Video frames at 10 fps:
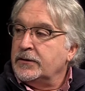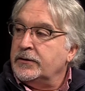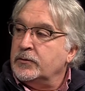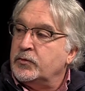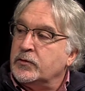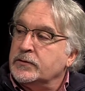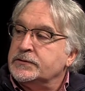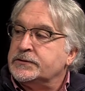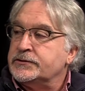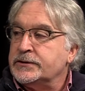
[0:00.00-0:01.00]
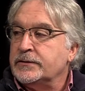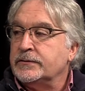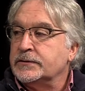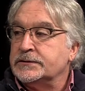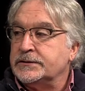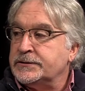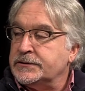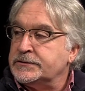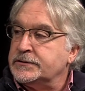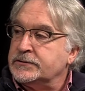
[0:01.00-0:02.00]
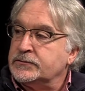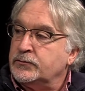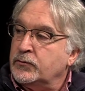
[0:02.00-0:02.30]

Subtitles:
The importance of sharing the statistics